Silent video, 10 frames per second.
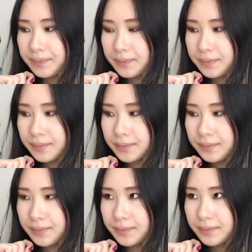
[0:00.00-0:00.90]

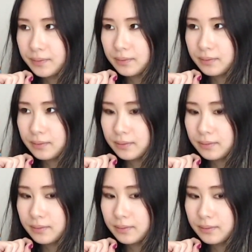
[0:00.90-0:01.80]

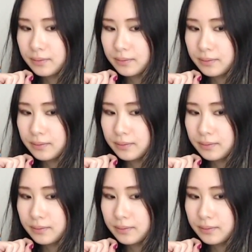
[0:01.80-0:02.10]
[no speech]